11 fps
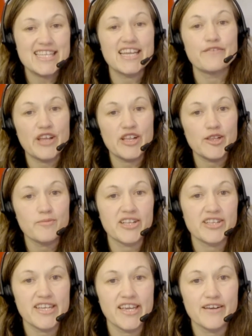an
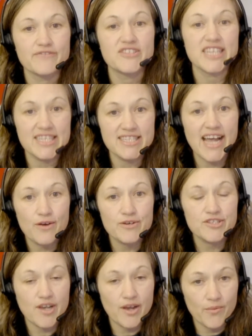availability of 6
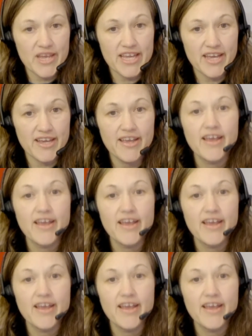hours a week,